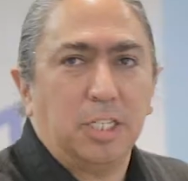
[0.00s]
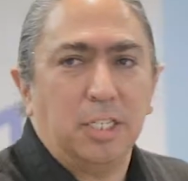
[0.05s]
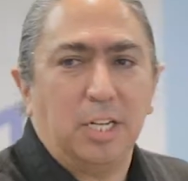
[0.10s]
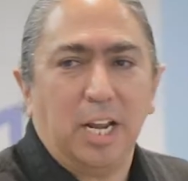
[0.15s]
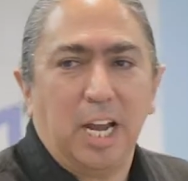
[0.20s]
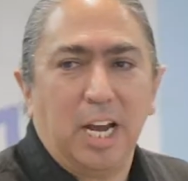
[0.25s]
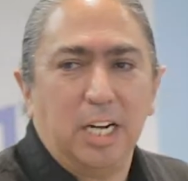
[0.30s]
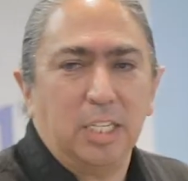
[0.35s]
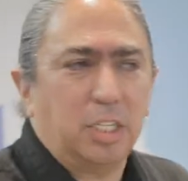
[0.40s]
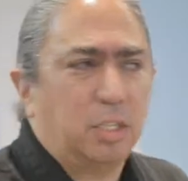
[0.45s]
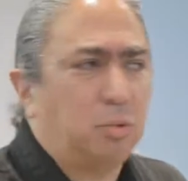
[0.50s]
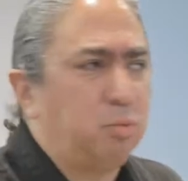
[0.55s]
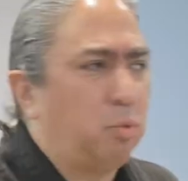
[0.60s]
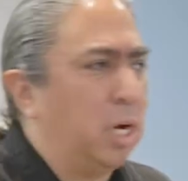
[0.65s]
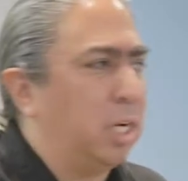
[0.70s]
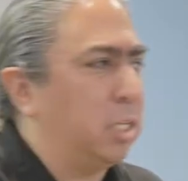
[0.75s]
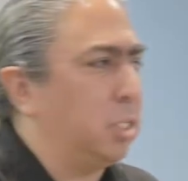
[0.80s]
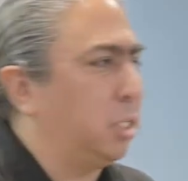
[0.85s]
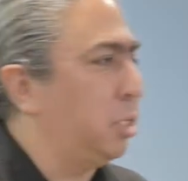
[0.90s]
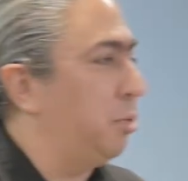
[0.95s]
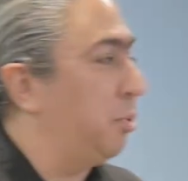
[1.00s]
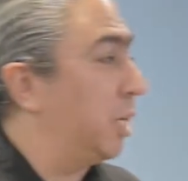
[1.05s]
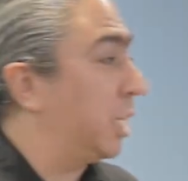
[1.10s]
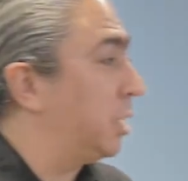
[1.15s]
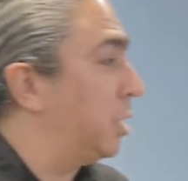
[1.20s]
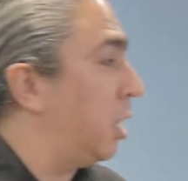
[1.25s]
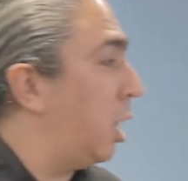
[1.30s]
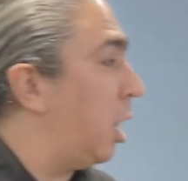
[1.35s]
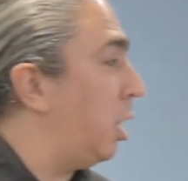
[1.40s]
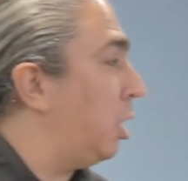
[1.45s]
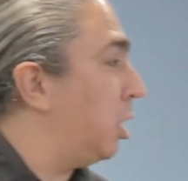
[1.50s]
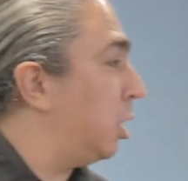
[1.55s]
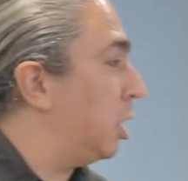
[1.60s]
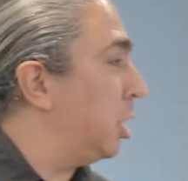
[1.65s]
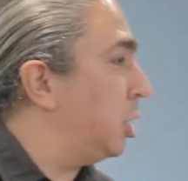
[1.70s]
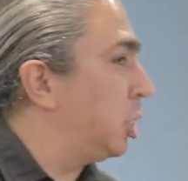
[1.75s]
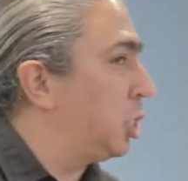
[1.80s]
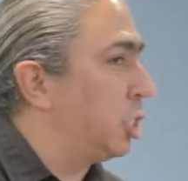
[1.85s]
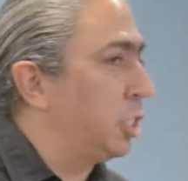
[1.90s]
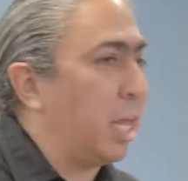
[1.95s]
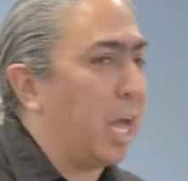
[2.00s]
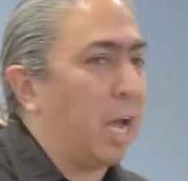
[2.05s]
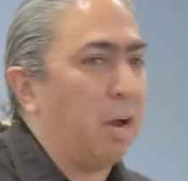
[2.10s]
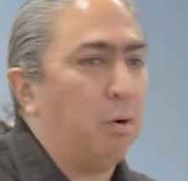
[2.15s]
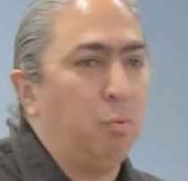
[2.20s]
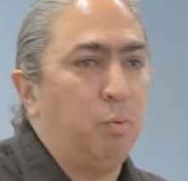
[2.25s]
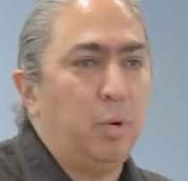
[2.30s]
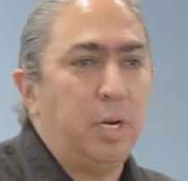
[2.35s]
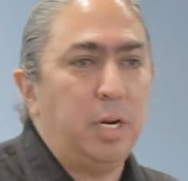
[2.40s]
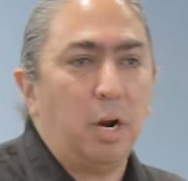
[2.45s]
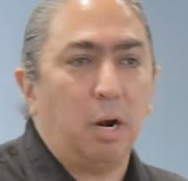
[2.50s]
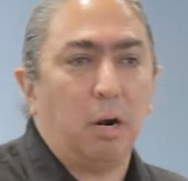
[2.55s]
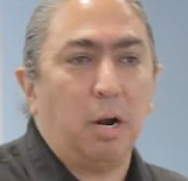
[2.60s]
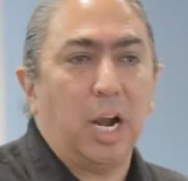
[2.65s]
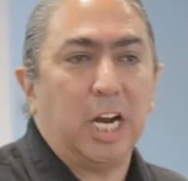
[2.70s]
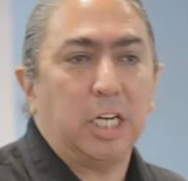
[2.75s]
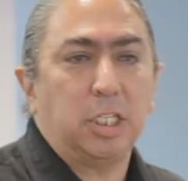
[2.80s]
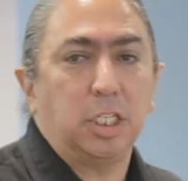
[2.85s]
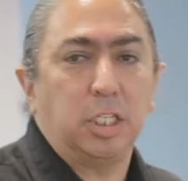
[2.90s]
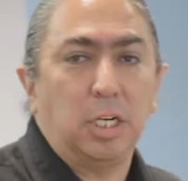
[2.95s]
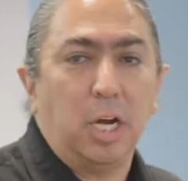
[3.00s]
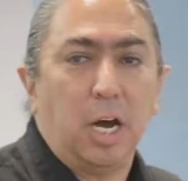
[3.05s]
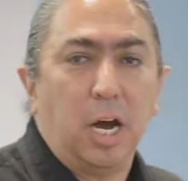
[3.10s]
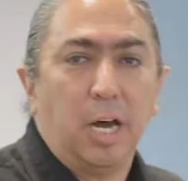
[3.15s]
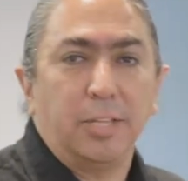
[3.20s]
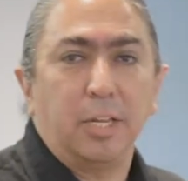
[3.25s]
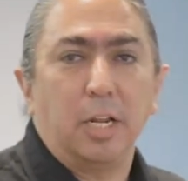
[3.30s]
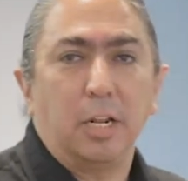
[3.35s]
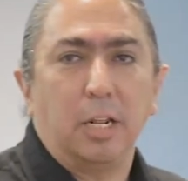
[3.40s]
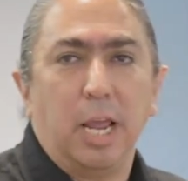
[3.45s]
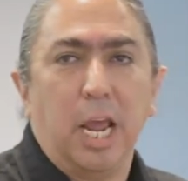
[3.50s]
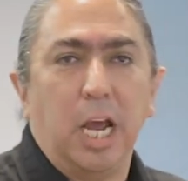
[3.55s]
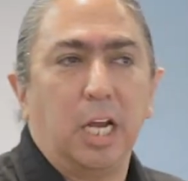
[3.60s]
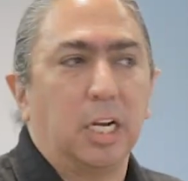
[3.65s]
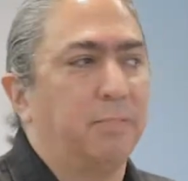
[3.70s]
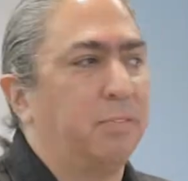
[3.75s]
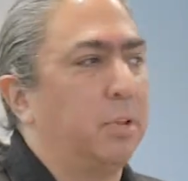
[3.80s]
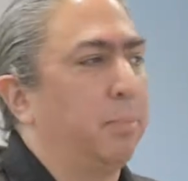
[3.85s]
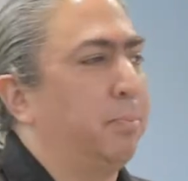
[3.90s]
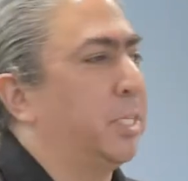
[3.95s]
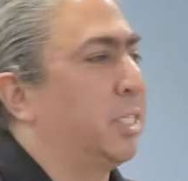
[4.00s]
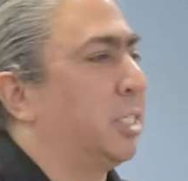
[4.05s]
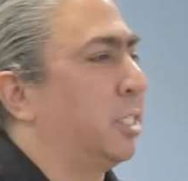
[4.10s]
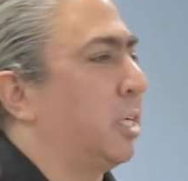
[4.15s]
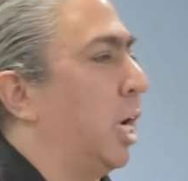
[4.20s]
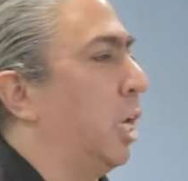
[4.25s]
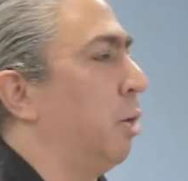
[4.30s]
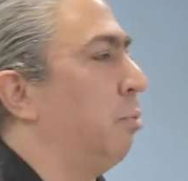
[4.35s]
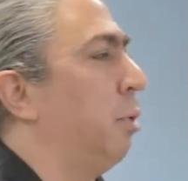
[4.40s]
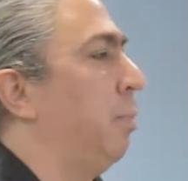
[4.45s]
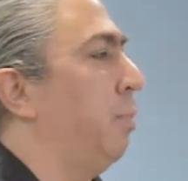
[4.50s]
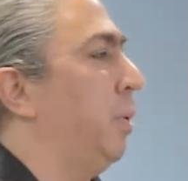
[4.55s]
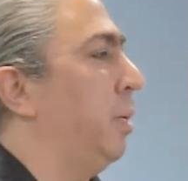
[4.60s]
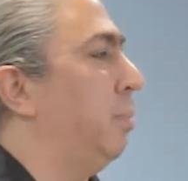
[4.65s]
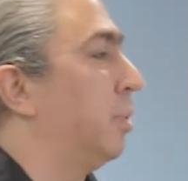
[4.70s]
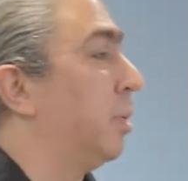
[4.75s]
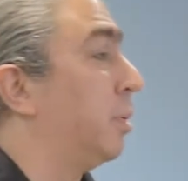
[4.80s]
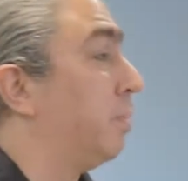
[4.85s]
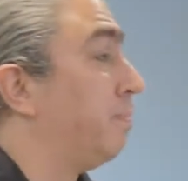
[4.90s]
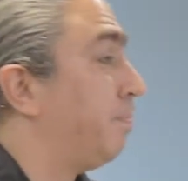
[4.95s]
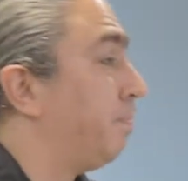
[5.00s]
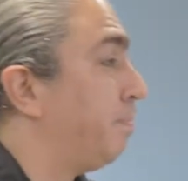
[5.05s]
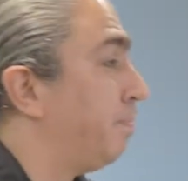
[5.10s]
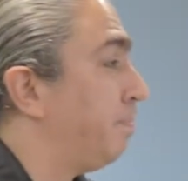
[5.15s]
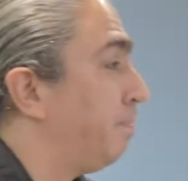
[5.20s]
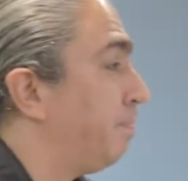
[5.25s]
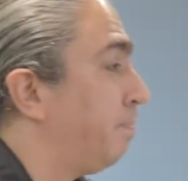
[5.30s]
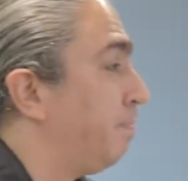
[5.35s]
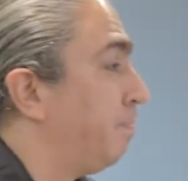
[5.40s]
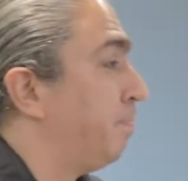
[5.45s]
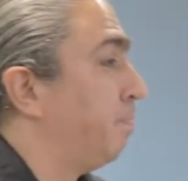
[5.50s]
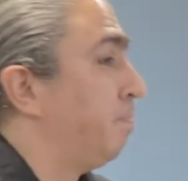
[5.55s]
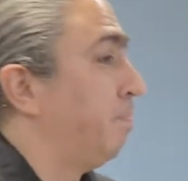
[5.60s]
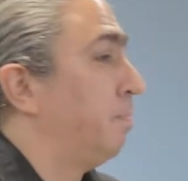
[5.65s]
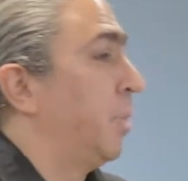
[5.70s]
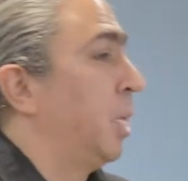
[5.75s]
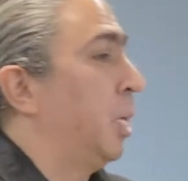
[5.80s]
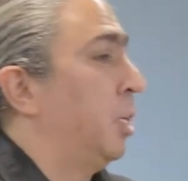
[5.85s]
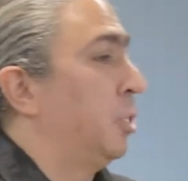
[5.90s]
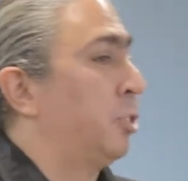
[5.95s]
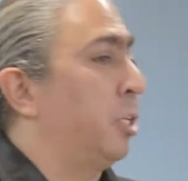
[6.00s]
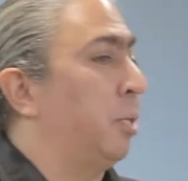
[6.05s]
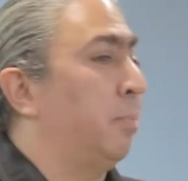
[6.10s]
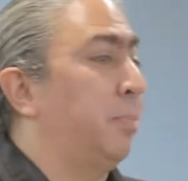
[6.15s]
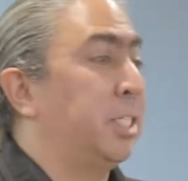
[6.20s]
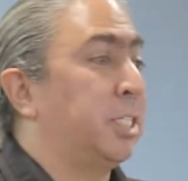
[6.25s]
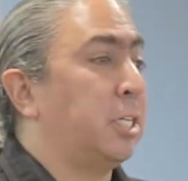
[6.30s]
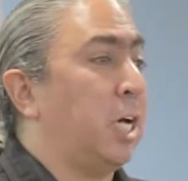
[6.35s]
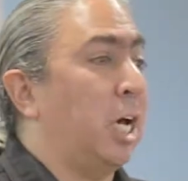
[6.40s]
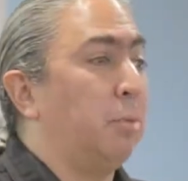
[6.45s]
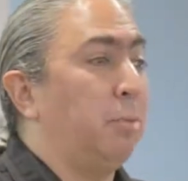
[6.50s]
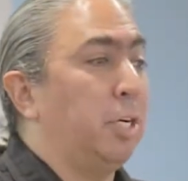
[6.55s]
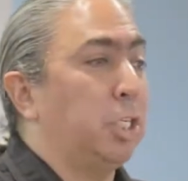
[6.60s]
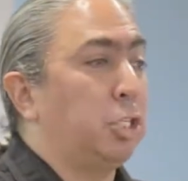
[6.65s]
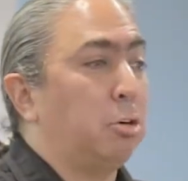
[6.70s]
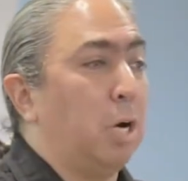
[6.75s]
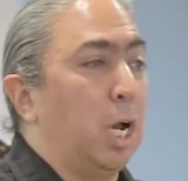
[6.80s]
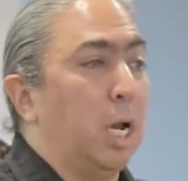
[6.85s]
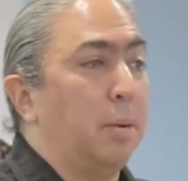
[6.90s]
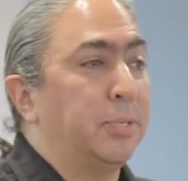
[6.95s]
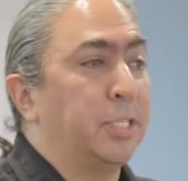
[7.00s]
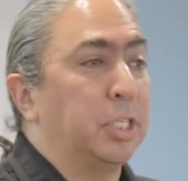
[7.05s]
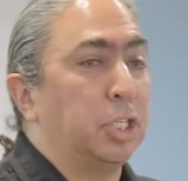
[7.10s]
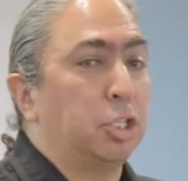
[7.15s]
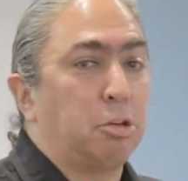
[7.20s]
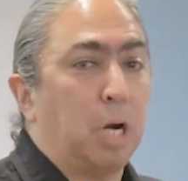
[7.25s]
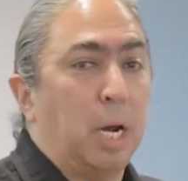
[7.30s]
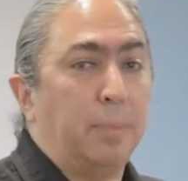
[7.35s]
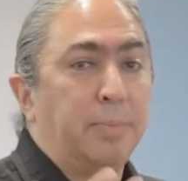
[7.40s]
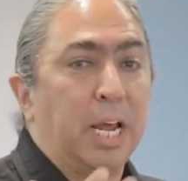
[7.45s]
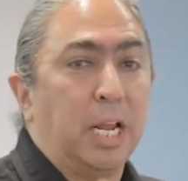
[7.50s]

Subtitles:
today, I just want to acknowledge that we are actually on the land of the Piscataway people. So the Piscataway tribe is a tribe